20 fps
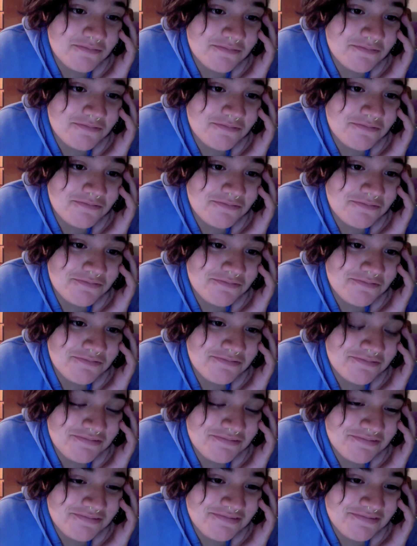
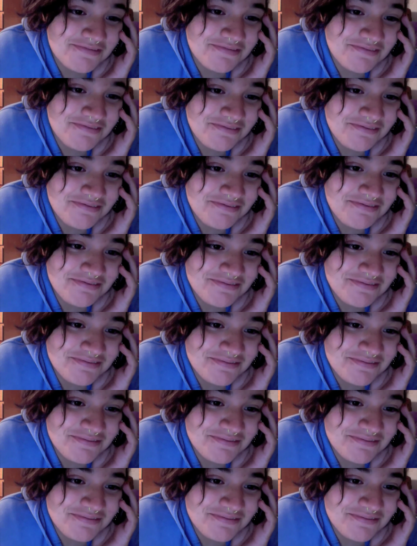No one is speaking in this clip.